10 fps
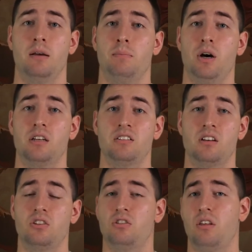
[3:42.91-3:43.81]
But
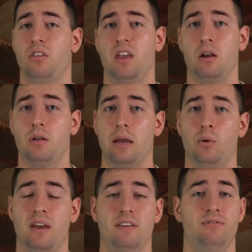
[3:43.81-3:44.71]
such a thing like
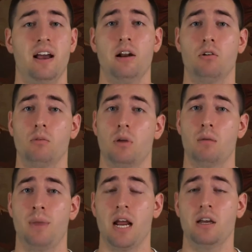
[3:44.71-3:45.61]
with a fighter or a
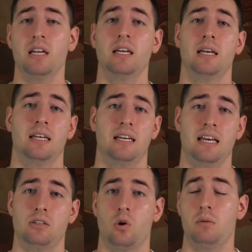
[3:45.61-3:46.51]
barbarian,
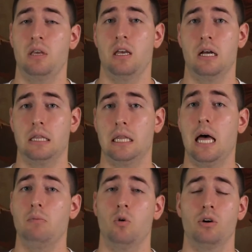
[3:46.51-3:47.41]
it's going to be a
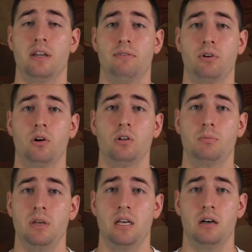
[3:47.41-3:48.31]
lot more
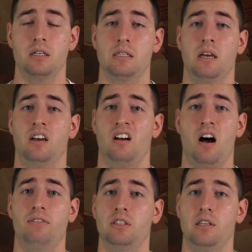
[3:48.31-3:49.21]
difficult because
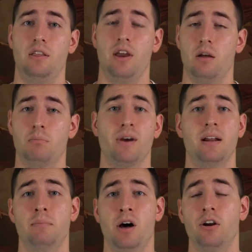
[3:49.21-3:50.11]
obviously their bread
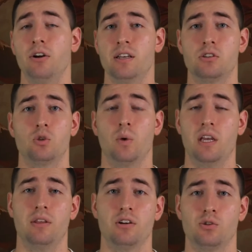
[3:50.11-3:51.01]
and butter is
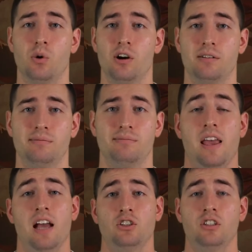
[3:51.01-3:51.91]
swinging their sword. The
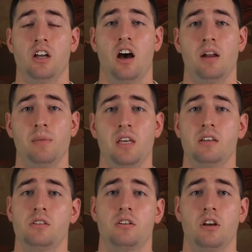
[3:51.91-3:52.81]
action economy
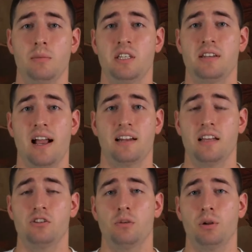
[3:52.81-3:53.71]
is going to be stacked
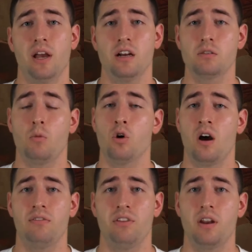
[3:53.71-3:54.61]
against your players more
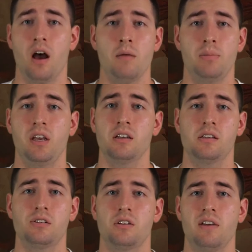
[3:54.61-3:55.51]
often than not because
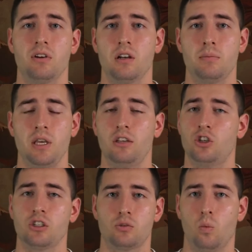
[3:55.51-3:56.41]
there's never going to be
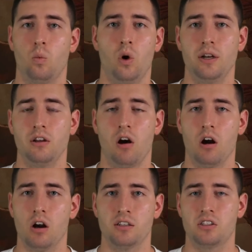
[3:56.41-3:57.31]
just one
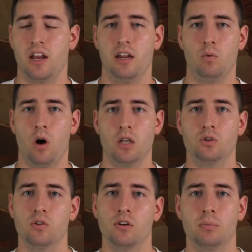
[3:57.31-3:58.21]
guard standing
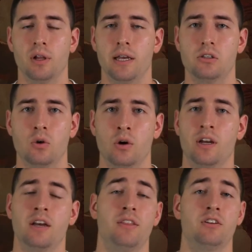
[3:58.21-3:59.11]
watch over a place, or
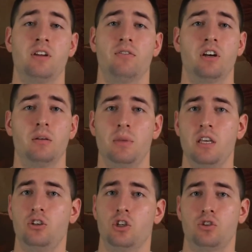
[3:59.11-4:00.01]
there's never going to
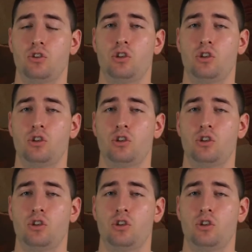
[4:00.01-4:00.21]
be just